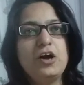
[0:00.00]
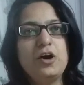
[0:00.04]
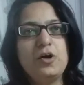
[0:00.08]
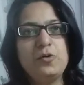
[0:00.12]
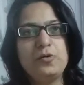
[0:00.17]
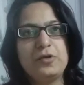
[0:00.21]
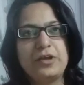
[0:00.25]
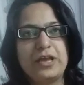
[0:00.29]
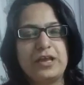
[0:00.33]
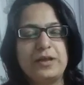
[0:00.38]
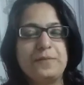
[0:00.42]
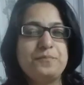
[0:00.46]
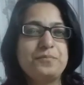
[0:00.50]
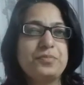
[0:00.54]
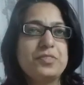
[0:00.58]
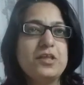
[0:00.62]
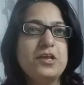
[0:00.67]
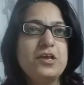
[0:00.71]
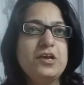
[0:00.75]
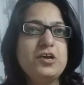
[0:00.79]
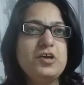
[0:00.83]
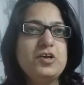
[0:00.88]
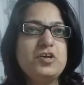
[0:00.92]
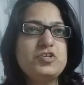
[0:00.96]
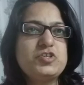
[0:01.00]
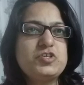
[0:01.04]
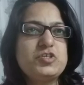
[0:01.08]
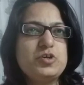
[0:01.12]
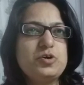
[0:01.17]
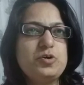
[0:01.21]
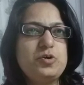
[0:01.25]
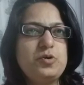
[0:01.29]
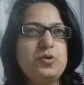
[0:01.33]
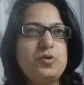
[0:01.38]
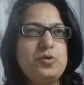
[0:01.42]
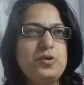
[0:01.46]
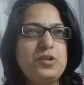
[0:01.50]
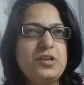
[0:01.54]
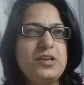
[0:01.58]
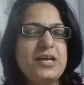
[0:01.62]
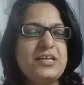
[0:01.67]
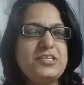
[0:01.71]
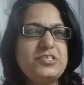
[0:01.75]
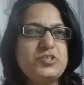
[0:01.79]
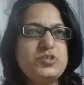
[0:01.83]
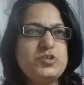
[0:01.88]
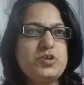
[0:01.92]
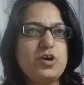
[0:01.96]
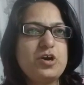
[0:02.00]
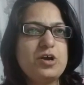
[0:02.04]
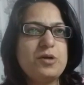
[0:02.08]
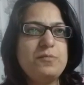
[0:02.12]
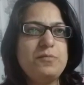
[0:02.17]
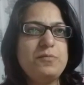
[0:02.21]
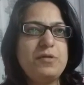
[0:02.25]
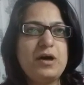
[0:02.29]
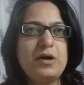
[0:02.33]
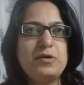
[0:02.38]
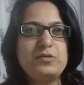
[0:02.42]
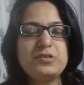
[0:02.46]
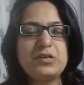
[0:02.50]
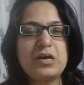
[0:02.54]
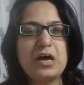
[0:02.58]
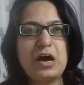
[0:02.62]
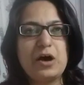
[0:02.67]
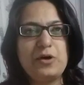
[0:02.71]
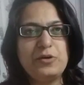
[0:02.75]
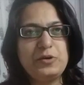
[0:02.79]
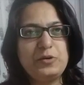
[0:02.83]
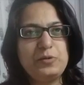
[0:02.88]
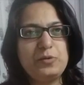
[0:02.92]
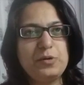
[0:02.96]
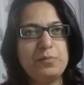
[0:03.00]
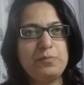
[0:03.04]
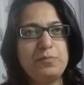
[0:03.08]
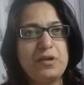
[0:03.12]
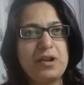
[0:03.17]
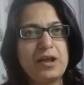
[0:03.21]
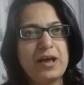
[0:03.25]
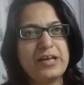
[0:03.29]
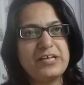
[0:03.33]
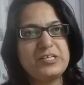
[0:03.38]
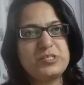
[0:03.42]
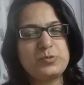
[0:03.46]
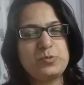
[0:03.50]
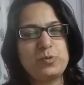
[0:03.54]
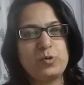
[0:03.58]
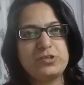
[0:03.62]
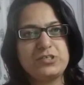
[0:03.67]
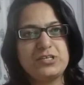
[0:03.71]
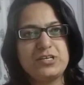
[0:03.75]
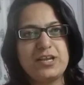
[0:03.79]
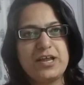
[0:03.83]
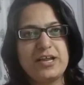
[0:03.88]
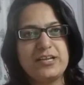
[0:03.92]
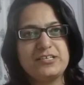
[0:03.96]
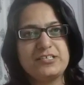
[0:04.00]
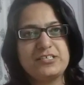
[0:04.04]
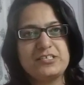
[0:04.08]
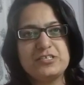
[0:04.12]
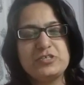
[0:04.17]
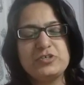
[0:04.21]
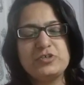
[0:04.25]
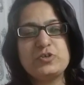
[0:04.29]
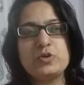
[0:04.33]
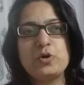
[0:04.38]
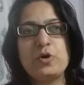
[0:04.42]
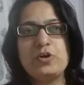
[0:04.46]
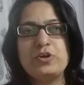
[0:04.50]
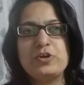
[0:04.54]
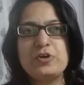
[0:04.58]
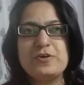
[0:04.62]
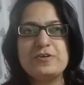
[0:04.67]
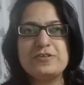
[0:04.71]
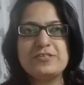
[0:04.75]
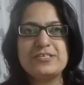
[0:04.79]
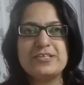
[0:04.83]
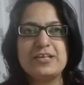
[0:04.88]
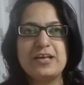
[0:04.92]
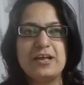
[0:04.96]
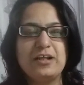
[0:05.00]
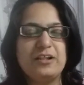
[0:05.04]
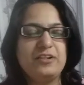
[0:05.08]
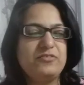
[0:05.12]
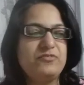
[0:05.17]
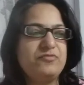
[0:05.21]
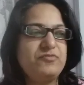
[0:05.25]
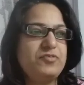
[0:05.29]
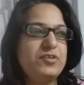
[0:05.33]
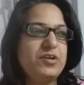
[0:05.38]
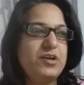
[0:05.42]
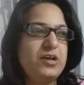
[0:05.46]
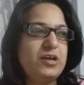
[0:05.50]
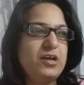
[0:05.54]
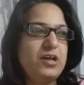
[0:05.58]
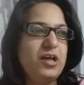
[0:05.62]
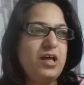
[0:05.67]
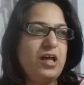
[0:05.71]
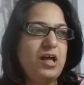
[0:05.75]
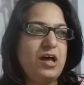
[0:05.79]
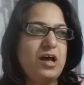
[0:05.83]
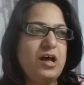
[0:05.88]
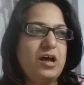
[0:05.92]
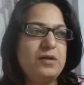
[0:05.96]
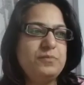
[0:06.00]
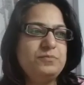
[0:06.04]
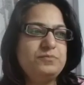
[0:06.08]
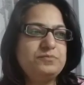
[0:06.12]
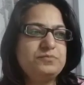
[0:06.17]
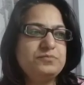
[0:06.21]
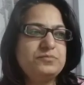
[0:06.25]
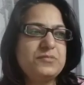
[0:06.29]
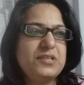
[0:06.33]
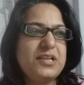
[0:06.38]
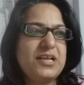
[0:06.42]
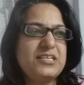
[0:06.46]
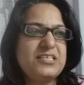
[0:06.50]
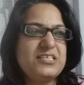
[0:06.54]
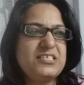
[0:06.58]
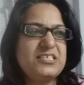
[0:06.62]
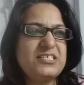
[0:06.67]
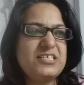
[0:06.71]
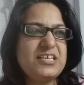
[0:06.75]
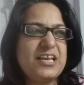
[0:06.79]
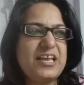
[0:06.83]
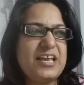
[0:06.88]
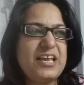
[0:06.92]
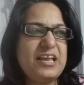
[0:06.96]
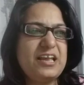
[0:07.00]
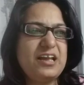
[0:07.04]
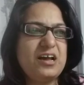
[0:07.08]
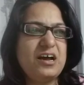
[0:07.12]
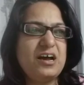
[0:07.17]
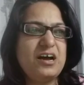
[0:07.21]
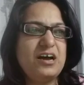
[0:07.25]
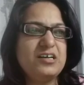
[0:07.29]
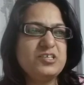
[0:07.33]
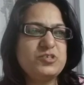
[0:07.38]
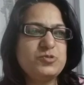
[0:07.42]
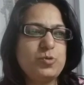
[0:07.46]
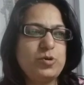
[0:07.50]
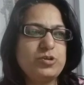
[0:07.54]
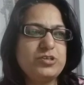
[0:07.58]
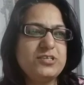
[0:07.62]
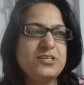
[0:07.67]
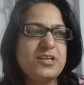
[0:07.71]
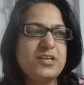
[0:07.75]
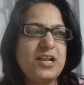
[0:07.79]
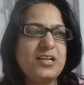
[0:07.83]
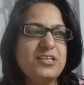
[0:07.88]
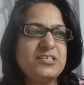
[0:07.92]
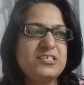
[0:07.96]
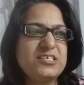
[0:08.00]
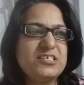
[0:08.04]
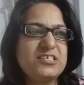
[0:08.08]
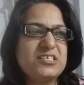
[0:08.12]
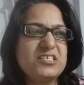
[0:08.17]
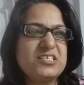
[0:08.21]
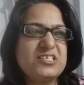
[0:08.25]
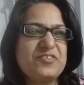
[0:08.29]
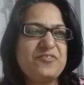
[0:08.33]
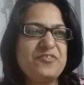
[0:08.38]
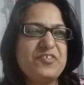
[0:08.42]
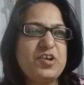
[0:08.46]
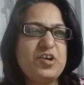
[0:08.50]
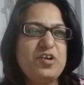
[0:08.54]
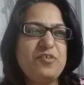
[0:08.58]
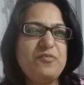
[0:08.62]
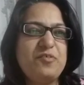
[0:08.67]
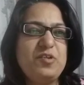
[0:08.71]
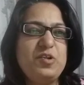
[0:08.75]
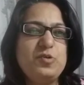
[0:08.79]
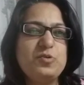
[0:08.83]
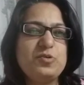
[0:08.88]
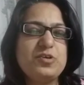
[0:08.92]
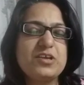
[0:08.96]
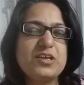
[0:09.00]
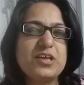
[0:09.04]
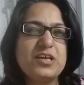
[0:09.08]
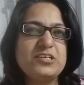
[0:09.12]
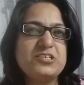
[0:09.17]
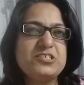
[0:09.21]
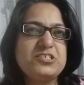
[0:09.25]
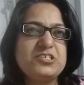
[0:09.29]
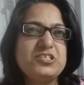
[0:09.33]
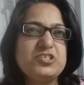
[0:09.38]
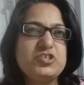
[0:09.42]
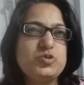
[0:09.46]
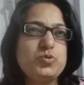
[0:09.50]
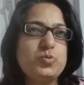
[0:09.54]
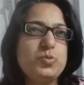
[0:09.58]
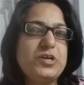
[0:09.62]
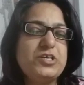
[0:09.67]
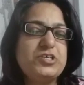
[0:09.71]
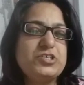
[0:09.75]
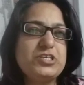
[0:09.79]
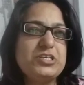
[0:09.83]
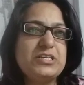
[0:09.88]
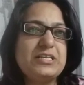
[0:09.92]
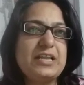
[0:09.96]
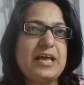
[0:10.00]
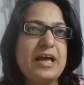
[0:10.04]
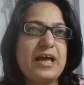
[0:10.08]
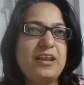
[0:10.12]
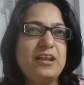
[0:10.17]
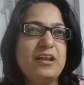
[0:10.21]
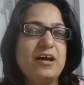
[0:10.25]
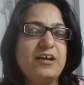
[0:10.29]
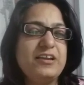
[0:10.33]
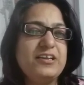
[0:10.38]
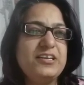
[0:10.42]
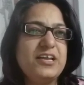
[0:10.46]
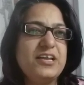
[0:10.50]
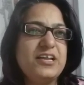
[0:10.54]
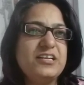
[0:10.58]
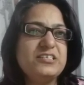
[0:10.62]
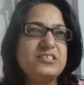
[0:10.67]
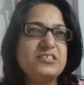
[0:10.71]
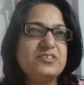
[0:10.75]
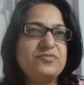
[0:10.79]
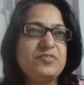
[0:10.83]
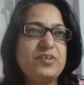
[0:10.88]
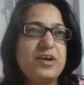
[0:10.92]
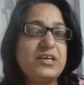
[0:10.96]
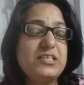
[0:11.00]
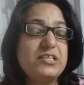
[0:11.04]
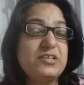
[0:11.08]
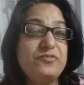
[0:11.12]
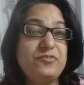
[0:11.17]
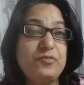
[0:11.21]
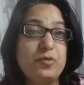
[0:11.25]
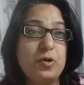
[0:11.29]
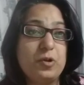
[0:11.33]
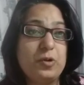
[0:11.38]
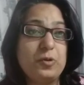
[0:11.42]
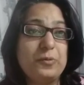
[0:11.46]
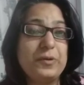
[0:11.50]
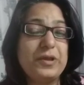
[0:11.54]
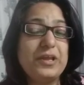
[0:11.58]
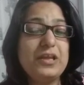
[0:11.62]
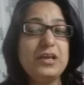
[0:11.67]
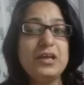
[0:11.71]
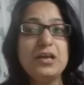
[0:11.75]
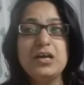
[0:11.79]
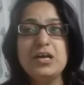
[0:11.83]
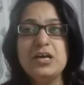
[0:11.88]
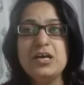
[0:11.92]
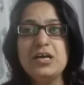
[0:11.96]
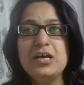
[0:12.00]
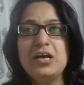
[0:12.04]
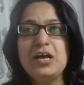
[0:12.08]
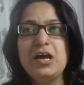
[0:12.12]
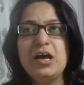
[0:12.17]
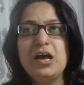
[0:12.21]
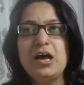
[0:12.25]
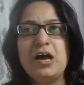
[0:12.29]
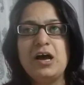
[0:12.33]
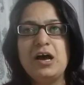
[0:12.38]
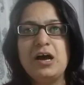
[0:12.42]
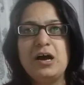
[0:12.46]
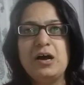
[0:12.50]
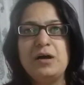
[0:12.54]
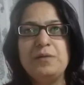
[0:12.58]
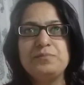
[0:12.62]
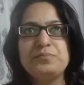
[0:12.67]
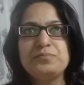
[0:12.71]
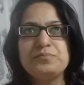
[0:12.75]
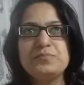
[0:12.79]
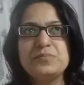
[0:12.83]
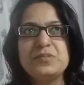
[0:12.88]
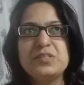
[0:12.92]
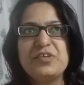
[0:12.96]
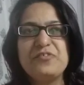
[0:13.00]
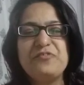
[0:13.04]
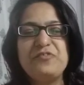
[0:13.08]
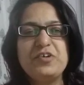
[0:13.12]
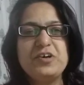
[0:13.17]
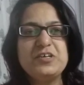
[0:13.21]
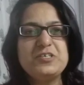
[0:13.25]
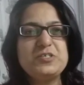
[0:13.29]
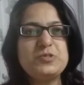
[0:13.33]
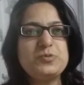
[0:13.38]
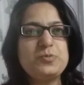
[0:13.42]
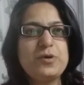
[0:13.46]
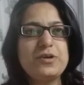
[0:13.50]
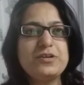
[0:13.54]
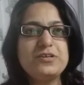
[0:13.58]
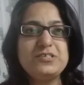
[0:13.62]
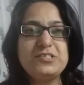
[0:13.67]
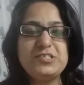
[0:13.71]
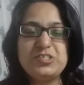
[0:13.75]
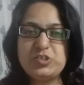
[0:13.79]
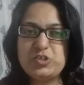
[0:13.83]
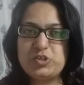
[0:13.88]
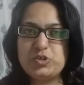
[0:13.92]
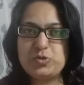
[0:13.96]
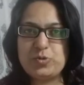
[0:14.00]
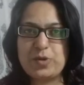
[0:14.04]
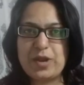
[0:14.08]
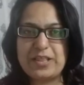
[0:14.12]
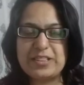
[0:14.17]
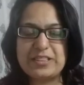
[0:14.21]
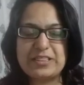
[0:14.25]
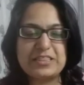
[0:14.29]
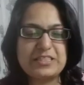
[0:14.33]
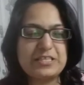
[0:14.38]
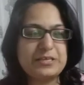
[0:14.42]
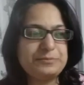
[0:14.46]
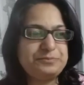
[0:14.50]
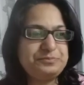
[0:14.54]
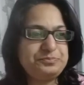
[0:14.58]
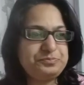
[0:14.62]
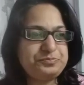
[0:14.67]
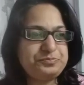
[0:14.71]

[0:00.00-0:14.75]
Okay, so let's talk about how you apply SWOT analysis on yourself. Let's say SWOT analysis is a way of looking at a situation and identify the following. The first one is strength.